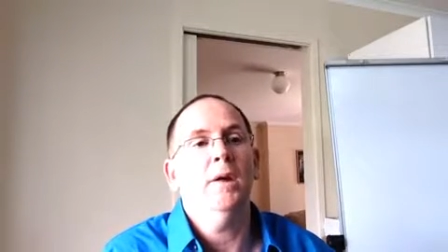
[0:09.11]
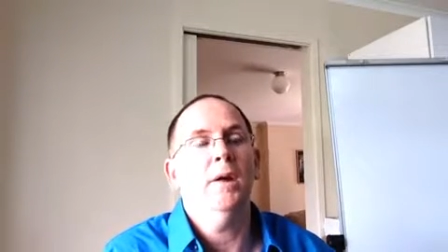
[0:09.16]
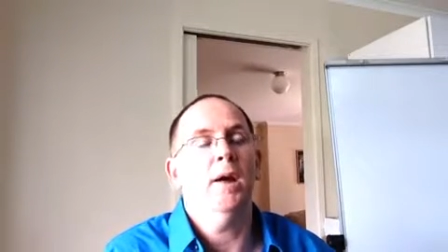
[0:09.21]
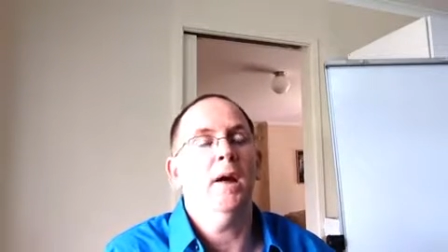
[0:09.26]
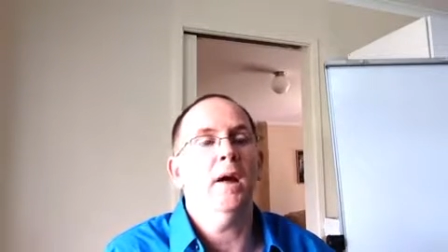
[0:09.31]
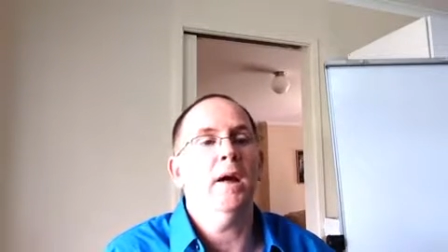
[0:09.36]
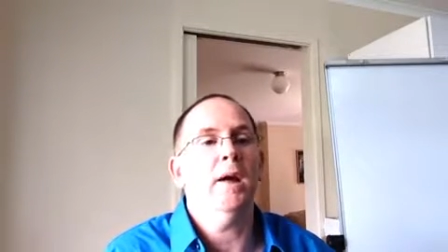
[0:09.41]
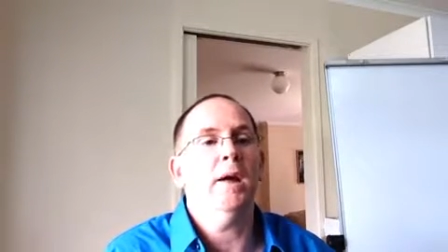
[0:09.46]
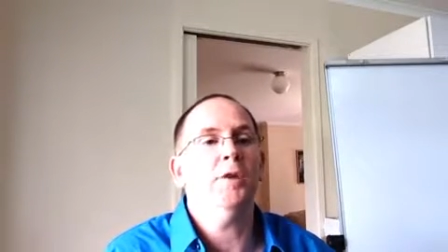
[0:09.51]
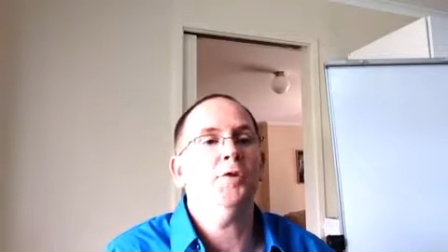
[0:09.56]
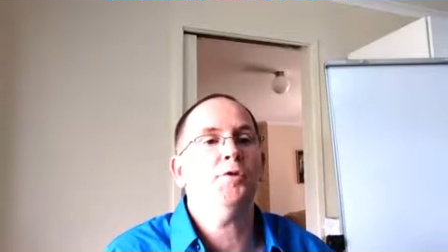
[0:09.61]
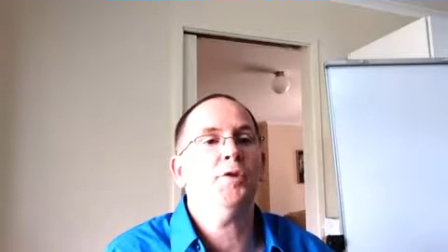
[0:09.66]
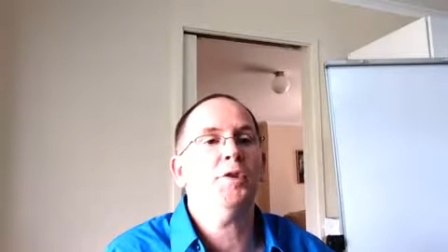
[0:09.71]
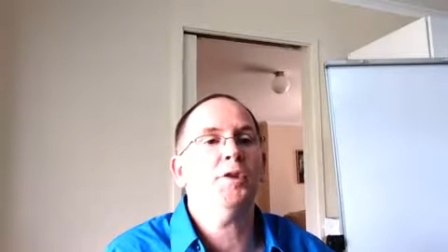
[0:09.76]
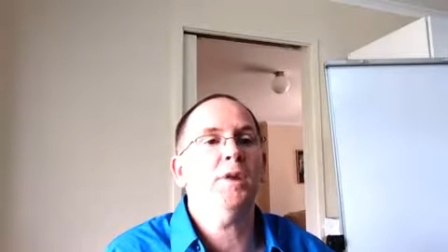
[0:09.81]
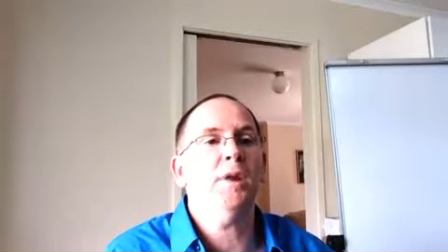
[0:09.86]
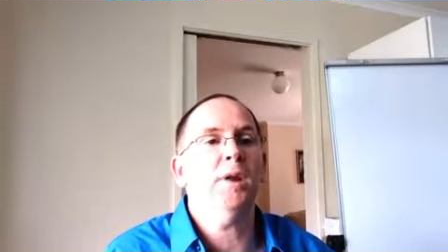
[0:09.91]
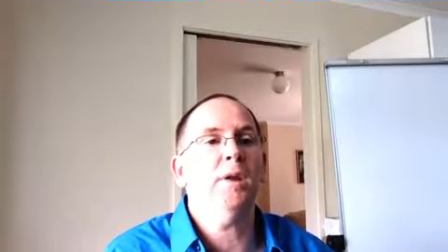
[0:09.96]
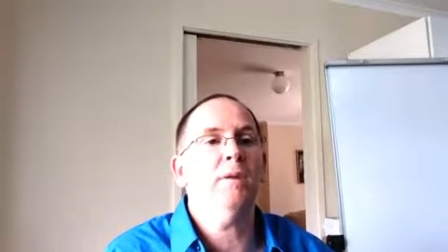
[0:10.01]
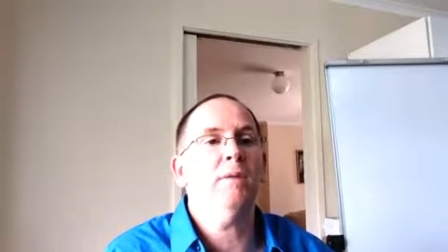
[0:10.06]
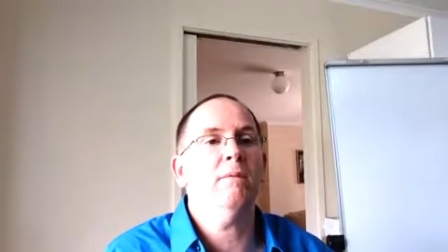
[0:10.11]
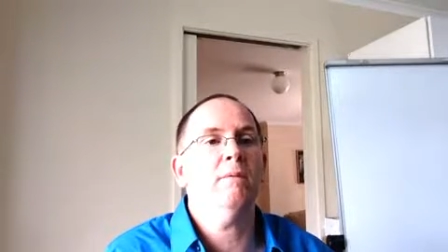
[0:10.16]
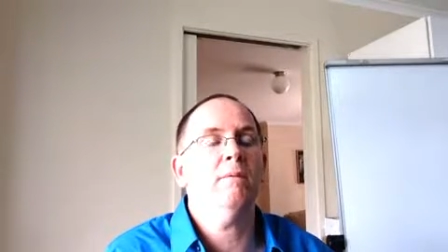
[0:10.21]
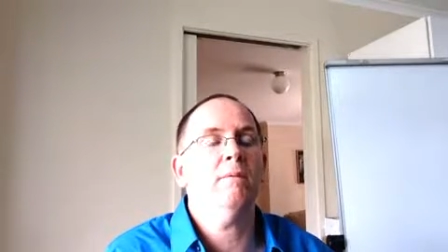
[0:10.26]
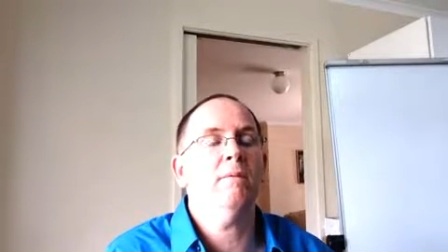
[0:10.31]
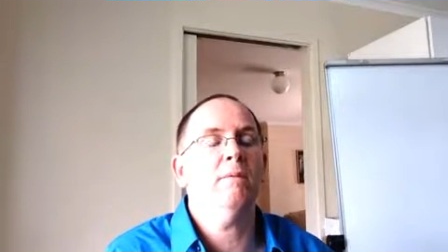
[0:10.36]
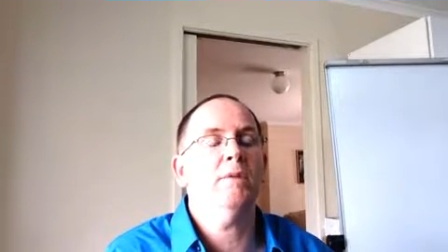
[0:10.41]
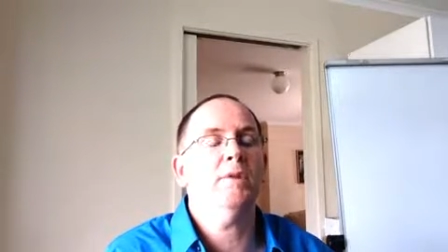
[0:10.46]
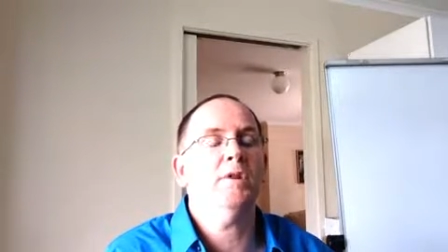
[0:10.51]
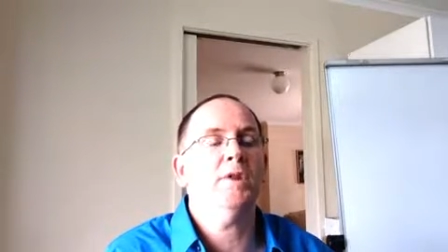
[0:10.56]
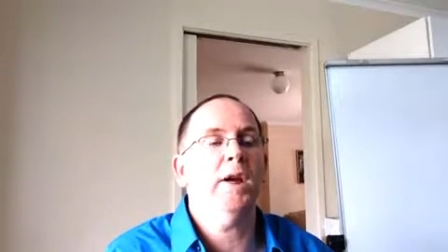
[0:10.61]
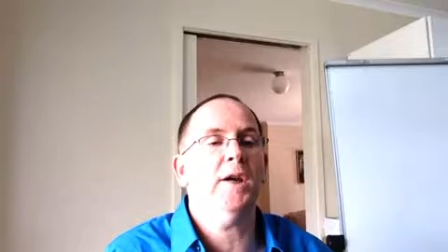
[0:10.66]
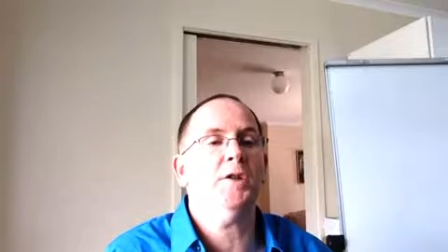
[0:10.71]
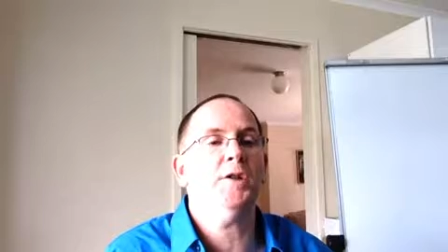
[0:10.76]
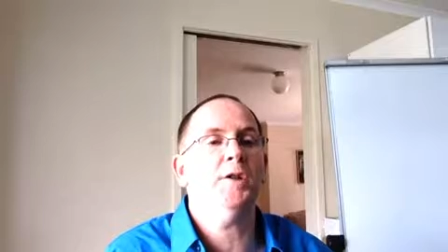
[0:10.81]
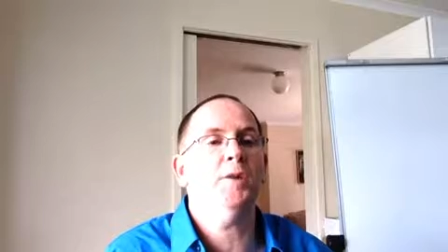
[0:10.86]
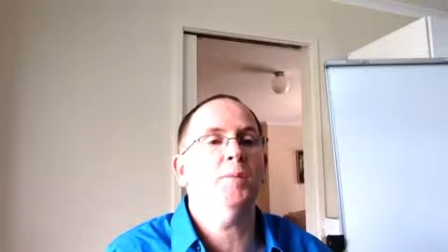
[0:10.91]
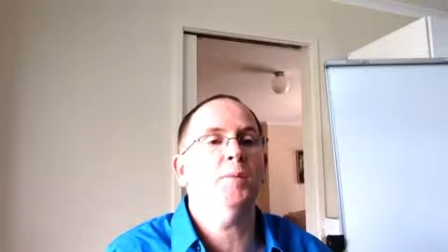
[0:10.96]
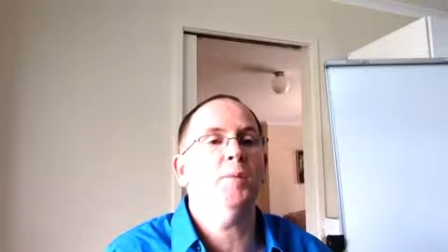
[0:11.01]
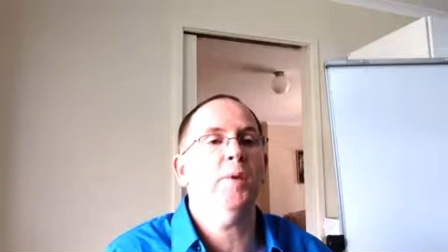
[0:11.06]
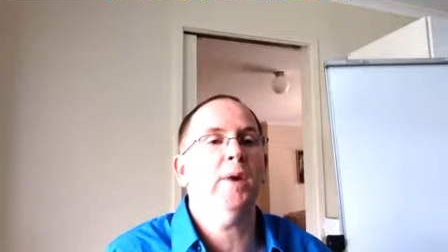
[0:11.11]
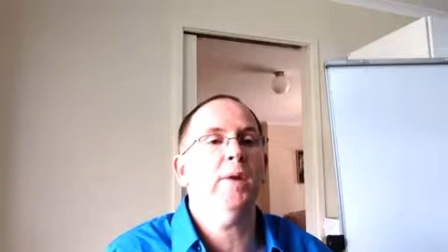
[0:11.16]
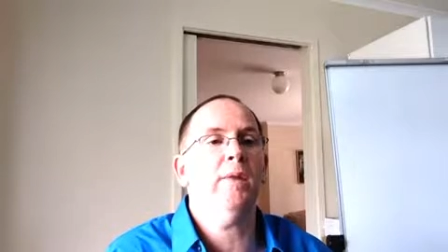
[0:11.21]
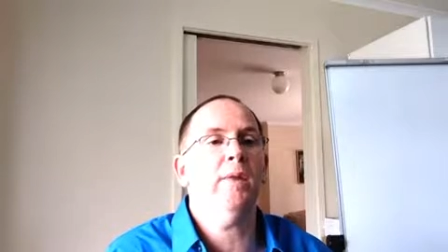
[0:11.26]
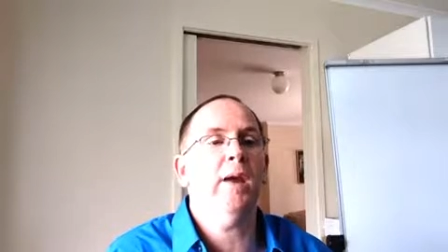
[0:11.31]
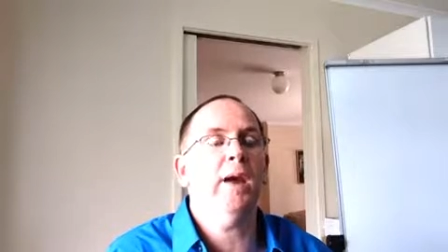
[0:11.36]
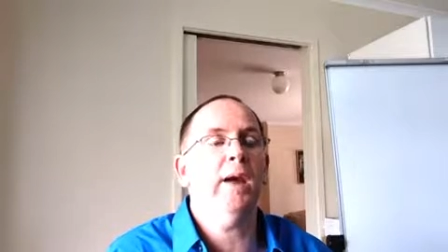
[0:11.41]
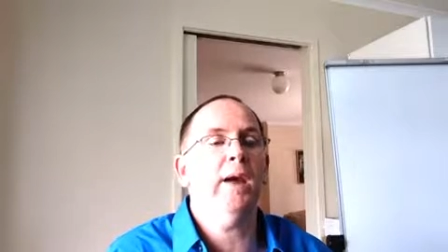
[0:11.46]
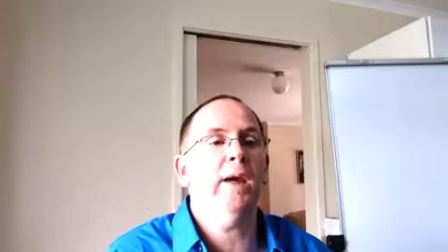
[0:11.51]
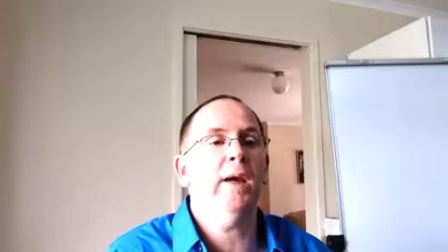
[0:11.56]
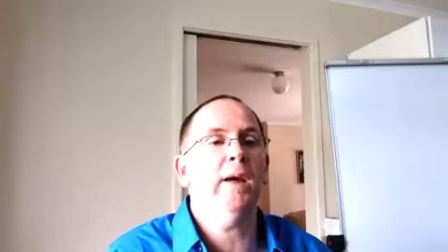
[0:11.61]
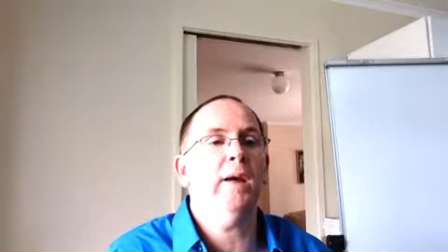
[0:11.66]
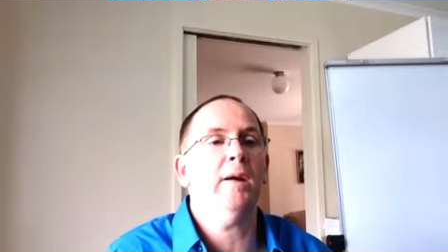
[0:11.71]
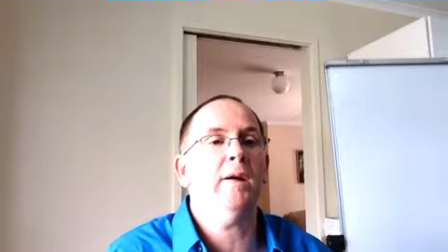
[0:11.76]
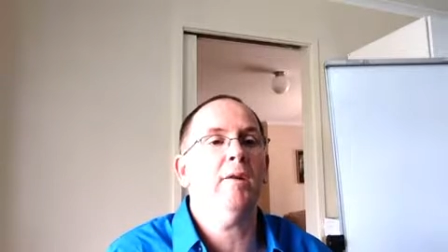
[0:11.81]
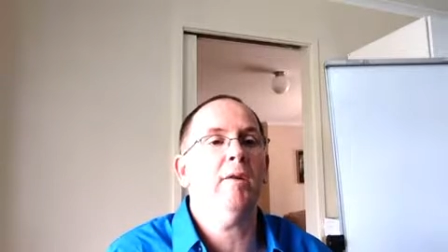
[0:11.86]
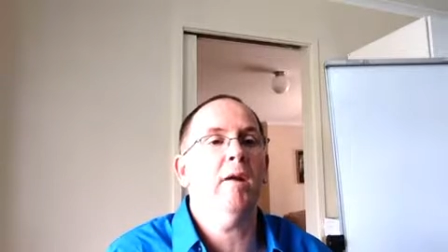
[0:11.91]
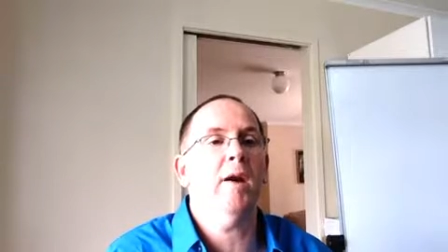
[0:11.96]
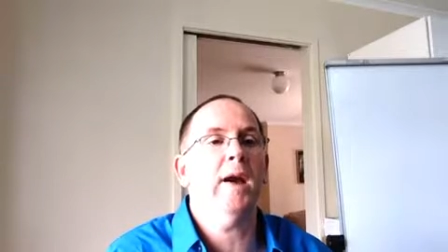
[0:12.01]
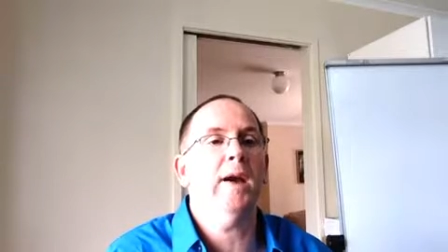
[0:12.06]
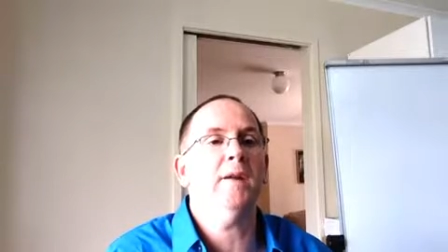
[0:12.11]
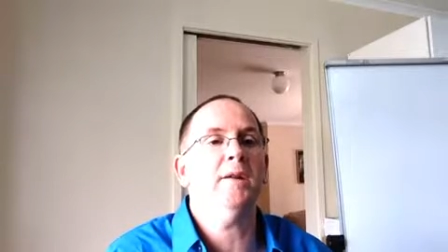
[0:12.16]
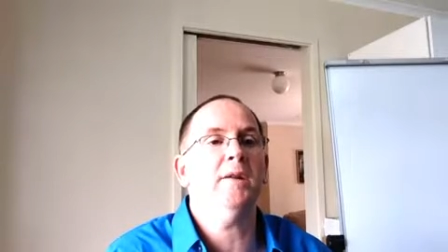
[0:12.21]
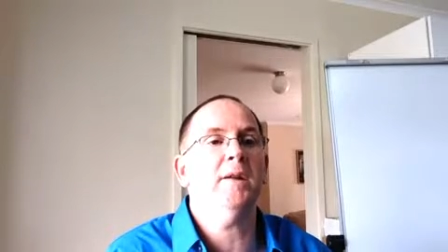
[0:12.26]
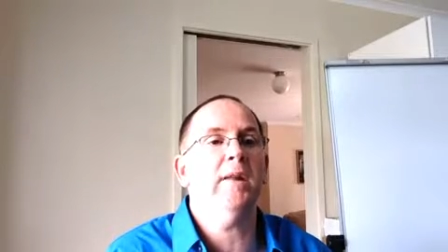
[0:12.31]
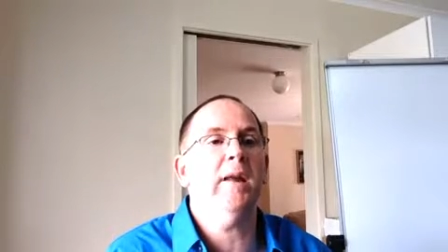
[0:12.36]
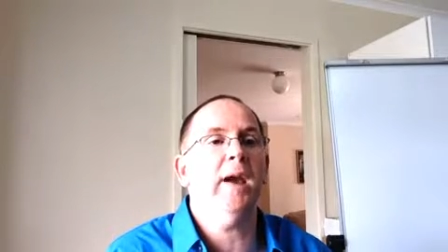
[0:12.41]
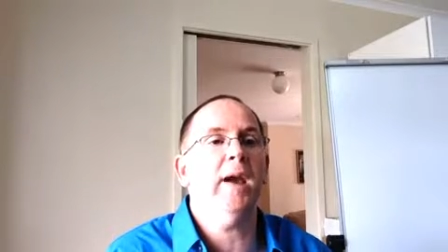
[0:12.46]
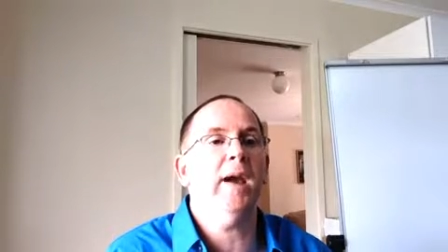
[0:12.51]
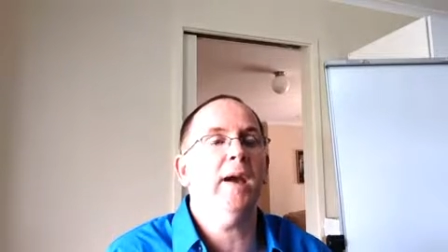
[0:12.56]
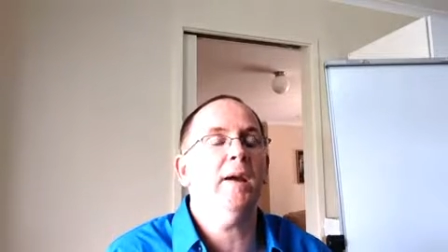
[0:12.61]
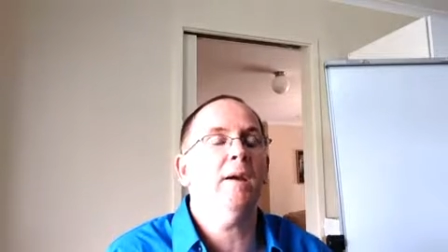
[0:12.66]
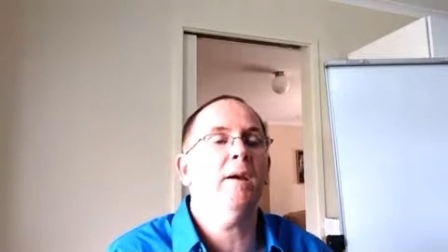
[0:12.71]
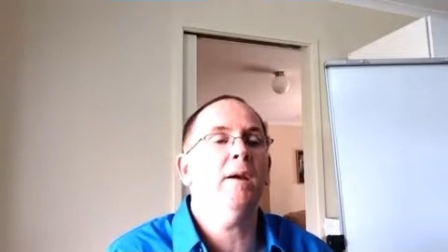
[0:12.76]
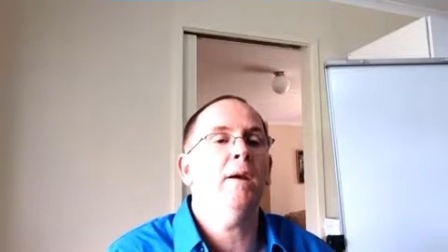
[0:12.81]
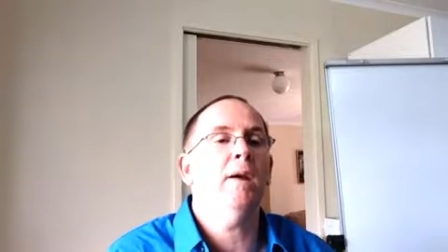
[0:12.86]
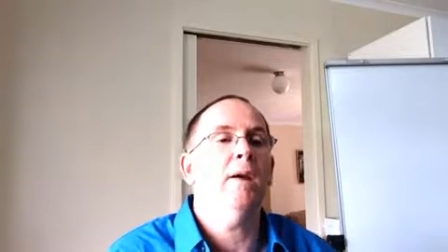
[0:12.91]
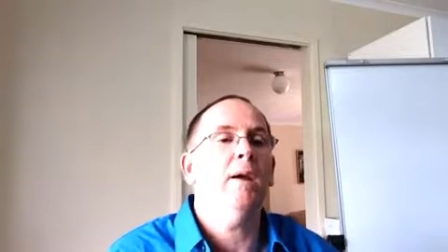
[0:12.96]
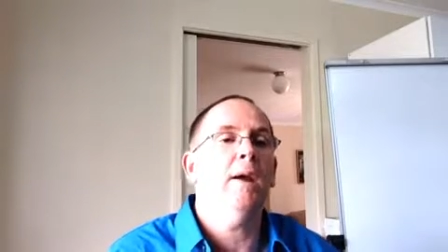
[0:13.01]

Uh, interesting session with a, a, uh, client today